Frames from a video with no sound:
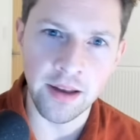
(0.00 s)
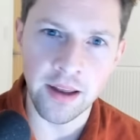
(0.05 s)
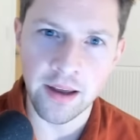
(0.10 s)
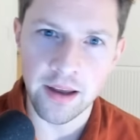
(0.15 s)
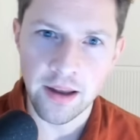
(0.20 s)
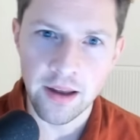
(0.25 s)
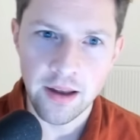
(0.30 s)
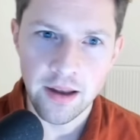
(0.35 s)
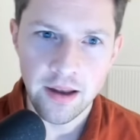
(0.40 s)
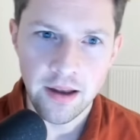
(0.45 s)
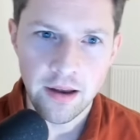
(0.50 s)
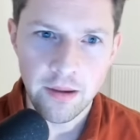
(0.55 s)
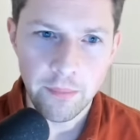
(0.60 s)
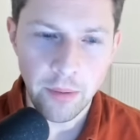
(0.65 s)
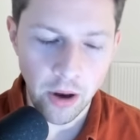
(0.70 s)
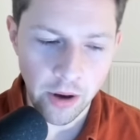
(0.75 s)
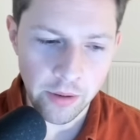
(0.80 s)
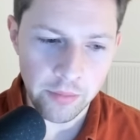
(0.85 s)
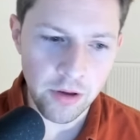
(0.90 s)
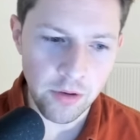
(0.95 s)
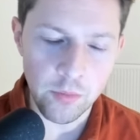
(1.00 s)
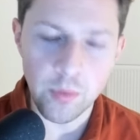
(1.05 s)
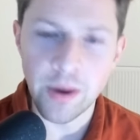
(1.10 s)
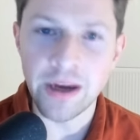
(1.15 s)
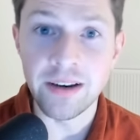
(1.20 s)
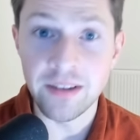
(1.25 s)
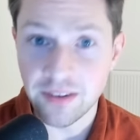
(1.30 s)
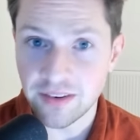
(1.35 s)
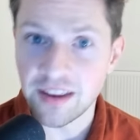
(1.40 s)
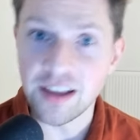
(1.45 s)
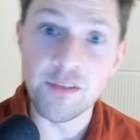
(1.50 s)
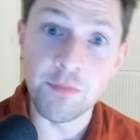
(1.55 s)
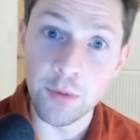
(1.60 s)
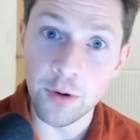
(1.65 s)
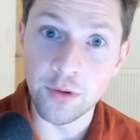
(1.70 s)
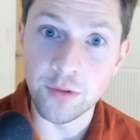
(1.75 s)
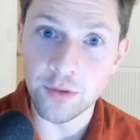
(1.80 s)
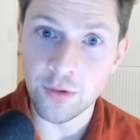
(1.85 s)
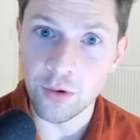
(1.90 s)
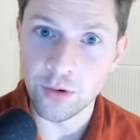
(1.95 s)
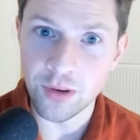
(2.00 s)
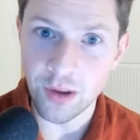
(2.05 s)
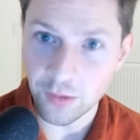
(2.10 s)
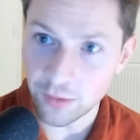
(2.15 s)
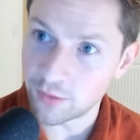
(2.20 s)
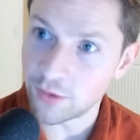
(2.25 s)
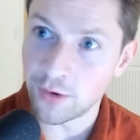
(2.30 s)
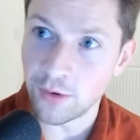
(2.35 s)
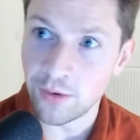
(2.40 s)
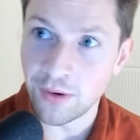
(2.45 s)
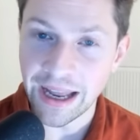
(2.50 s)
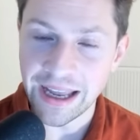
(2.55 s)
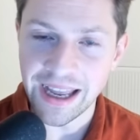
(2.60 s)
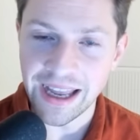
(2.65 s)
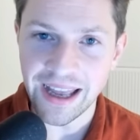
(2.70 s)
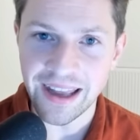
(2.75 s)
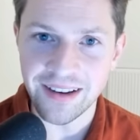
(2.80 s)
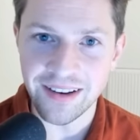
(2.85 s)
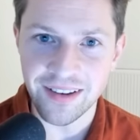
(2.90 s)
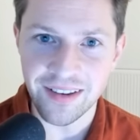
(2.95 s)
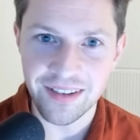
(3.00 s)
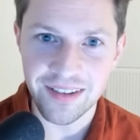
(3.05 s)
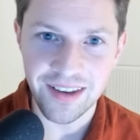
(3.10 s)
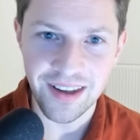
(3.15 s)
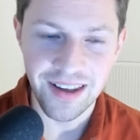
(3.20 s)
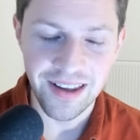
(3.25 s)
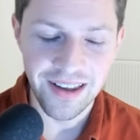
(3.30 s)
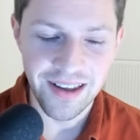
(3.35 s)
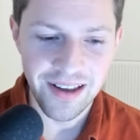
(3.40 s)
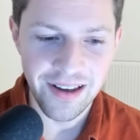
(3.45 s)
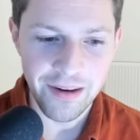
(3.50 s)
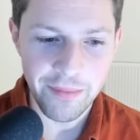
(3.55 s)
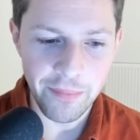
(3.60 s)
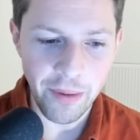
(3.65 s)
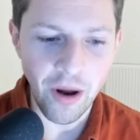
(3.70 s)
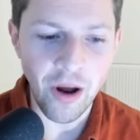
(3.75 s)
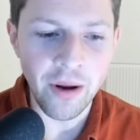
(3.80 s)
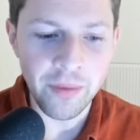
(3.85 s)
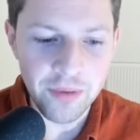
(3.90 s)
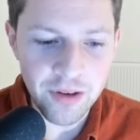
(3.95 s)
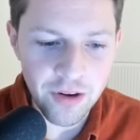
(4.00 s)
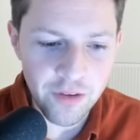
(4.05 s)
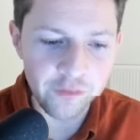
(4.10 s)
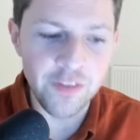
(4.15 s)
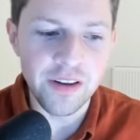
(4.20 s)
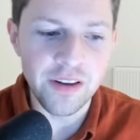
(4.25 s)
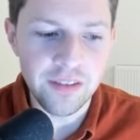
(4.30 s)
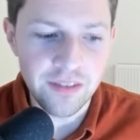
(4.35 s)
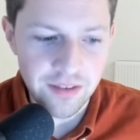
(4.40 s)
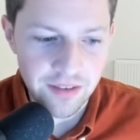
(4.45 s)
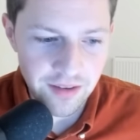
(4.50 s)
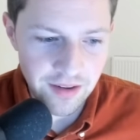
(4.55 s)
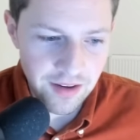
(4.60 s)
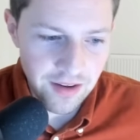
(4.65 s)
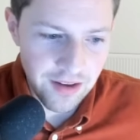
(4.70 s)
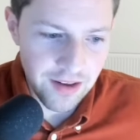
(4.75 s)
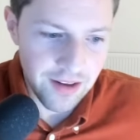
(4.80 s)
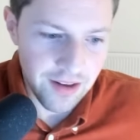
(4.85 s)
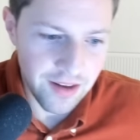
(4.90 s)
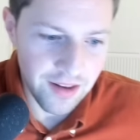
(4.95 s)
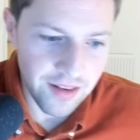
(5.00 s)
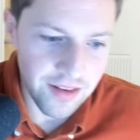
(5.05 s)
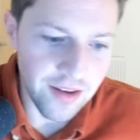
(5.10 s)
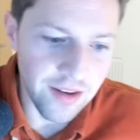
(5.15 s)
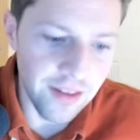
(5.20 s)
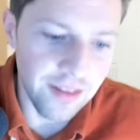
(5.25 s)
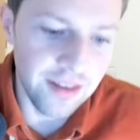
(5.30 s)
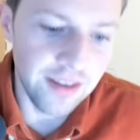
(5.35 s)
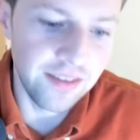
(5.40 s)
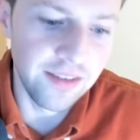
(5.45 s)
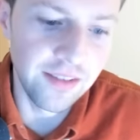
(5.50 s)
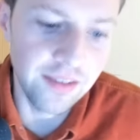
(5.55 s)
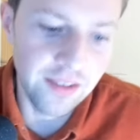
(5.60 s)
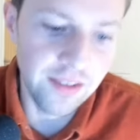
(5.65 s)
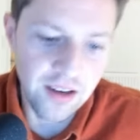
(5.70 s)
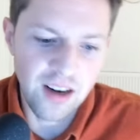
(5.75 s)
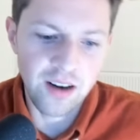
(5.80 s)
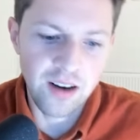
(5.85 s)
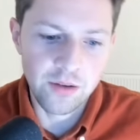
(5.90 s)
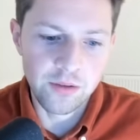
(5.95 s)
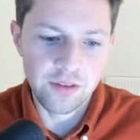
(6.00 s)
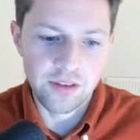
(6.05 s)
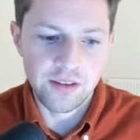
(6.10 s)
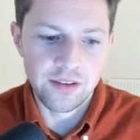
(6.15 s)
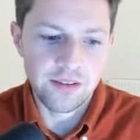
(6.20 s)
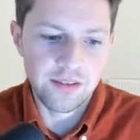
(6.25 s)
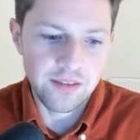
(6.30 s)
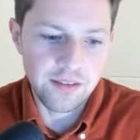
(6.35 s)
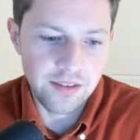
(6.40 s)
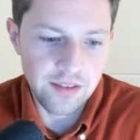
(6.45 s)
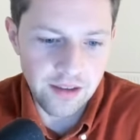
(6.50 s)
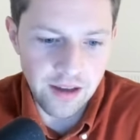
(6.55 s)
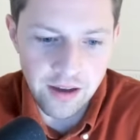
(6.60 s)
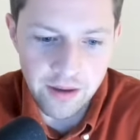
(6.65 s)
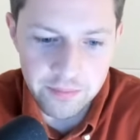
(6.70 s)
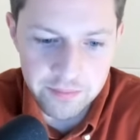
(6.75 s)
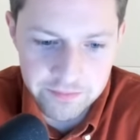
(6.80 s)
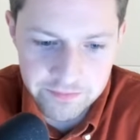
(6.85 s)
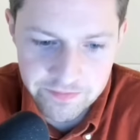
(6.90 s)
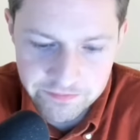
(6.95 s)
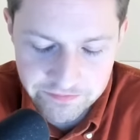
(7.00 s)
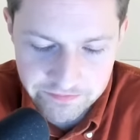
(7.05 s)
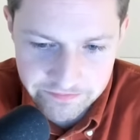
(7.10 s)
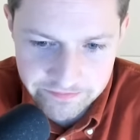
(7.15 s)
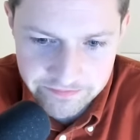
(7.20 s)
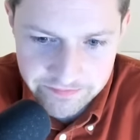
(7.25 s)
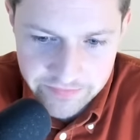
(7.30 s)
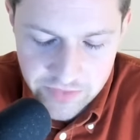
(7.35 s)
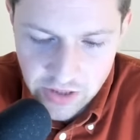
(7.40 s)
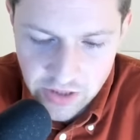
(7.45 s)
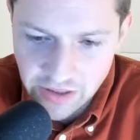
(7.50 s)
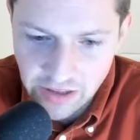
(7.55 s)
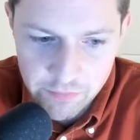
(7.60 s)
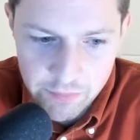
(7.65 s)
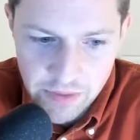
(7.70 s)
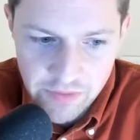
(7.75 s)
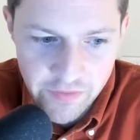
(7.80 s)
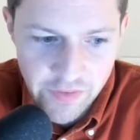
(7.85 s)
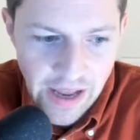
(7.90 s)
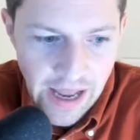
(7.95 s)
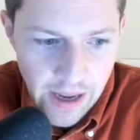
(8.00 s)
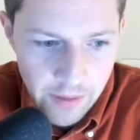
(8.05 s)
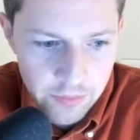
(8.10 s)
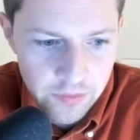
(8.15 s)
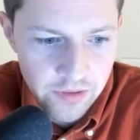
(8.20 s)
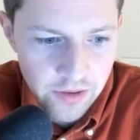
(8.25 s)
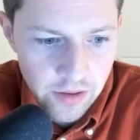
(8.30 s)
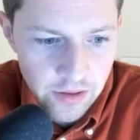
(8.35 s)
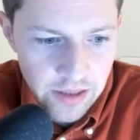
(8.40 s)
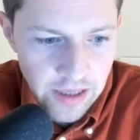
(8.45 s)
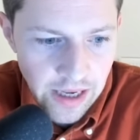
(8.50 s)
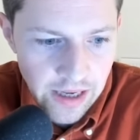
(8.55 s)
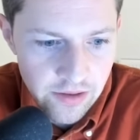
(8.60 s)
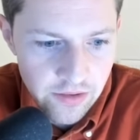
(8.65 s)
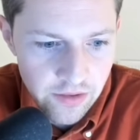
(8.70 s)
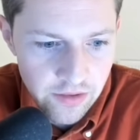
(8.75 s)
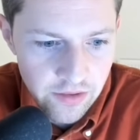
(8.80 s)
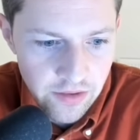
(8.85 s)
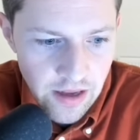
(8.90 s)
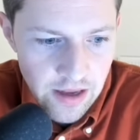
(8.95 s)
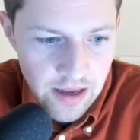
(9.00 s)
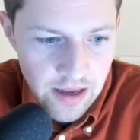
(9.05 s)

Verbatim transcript: they? But I'm when Steve Bruce scored those two late headers. But I'm convinced that this is the closest um, that they've been for absolutely ages.